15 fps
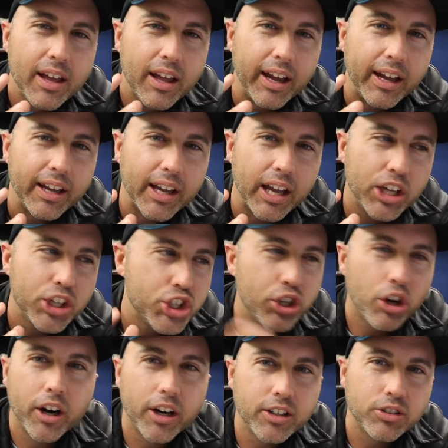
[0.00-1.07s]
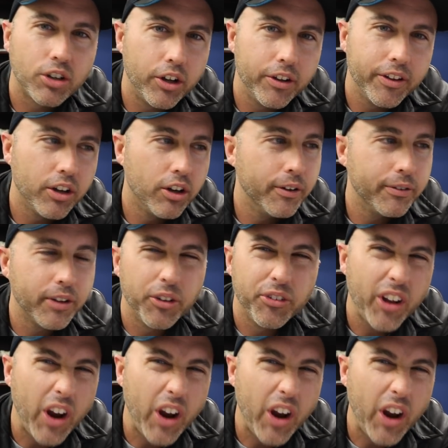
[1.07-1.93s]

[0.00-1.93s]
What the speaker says: like sharks on the Gulf Coast.